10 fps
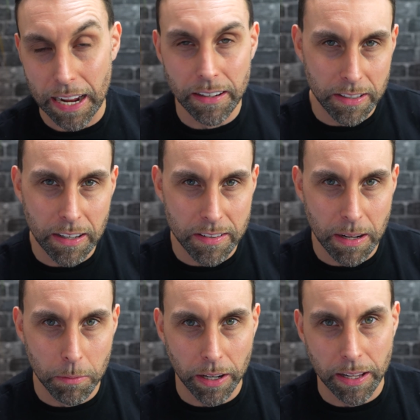and it did
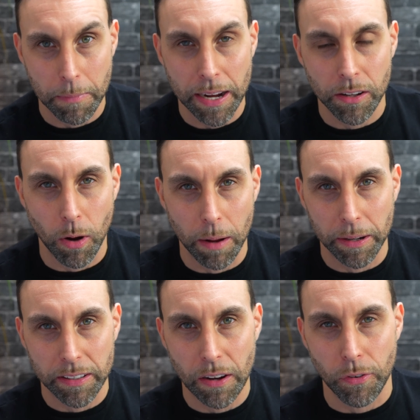seem like it made quite
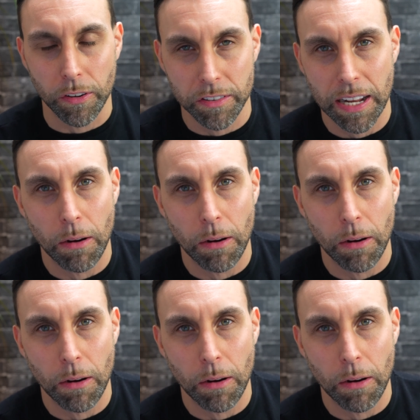a big difference.